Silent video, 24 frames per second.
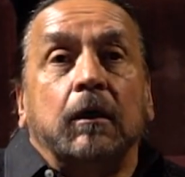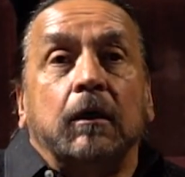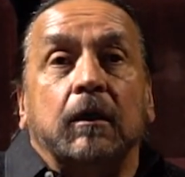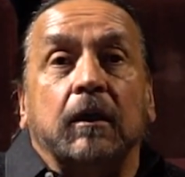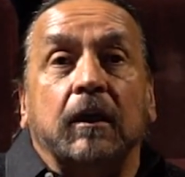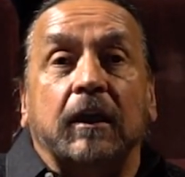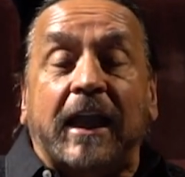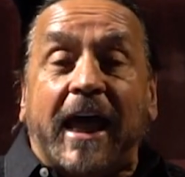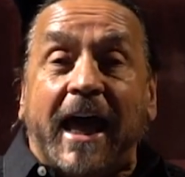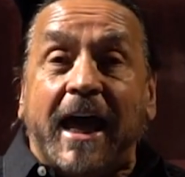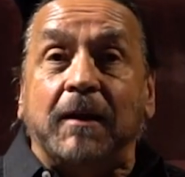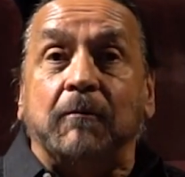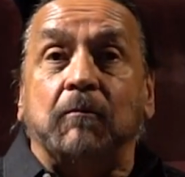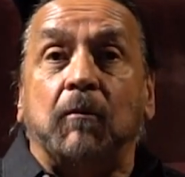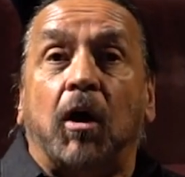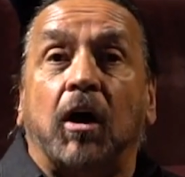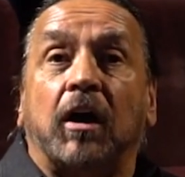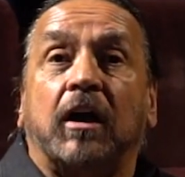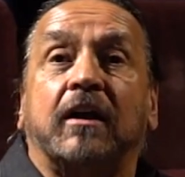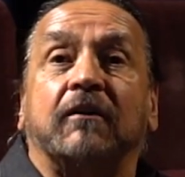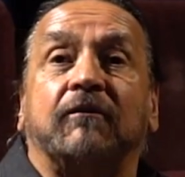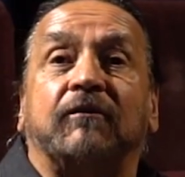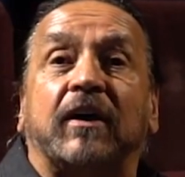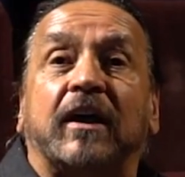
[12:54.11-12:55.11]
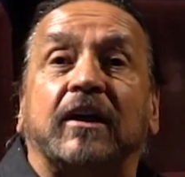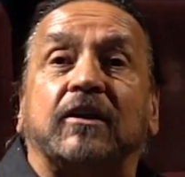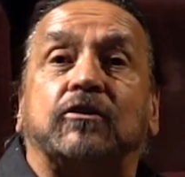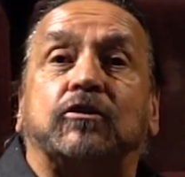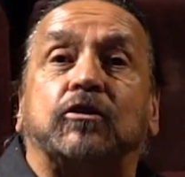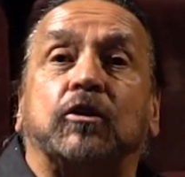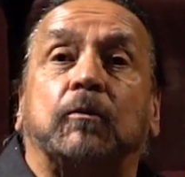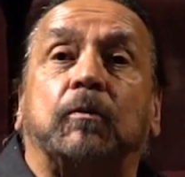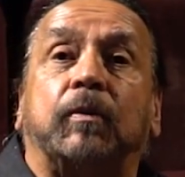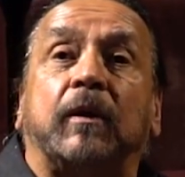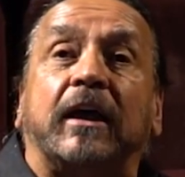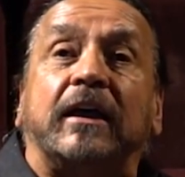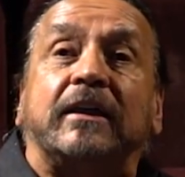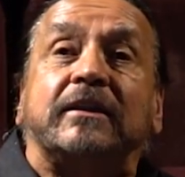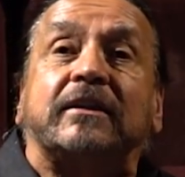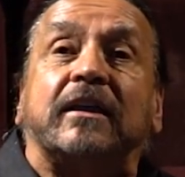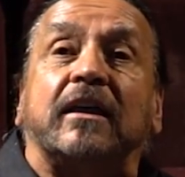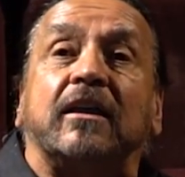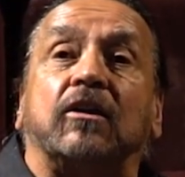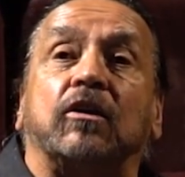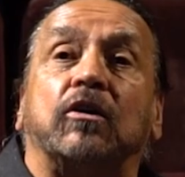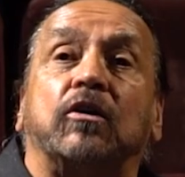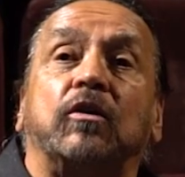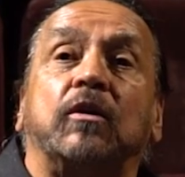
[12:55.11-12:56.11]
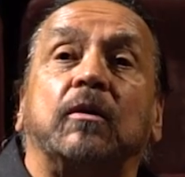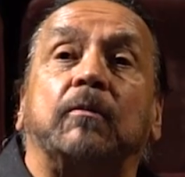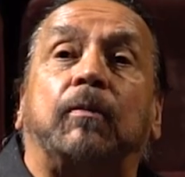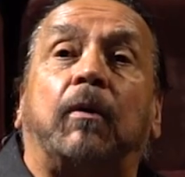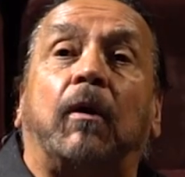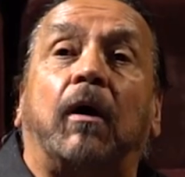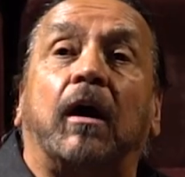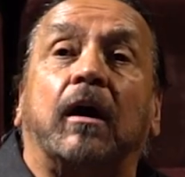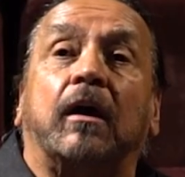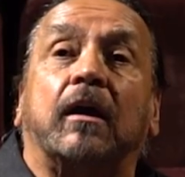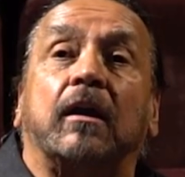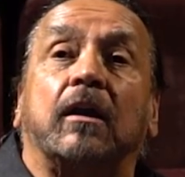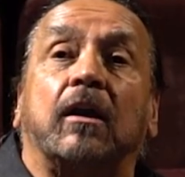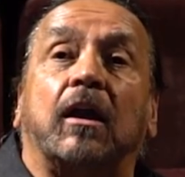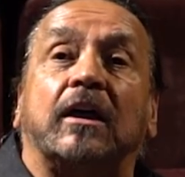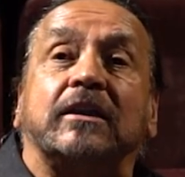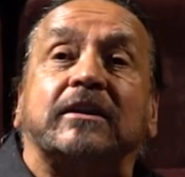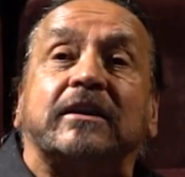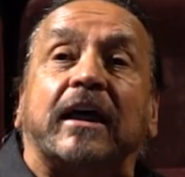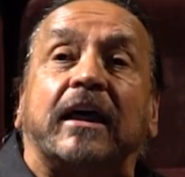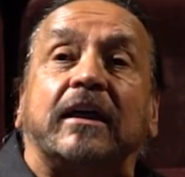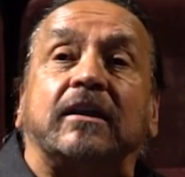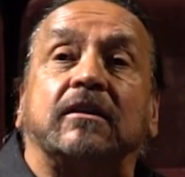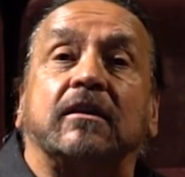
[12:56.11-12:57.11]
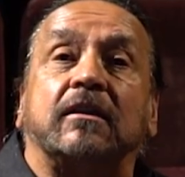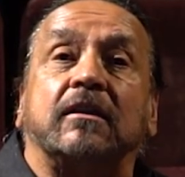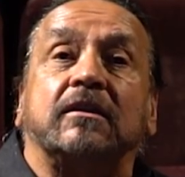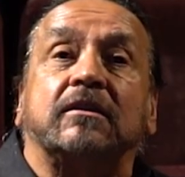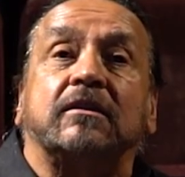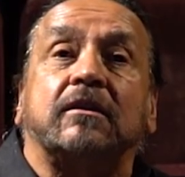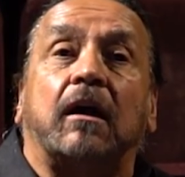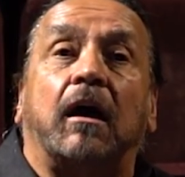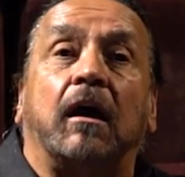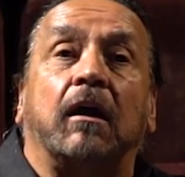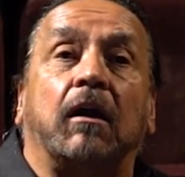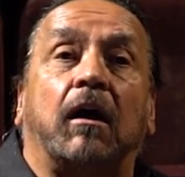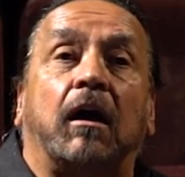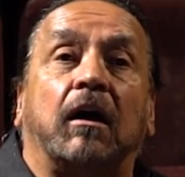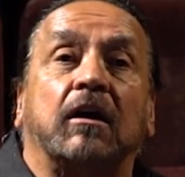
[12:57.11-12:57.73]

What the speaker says: The landmark event took place at Laguna Park in Los Angeles on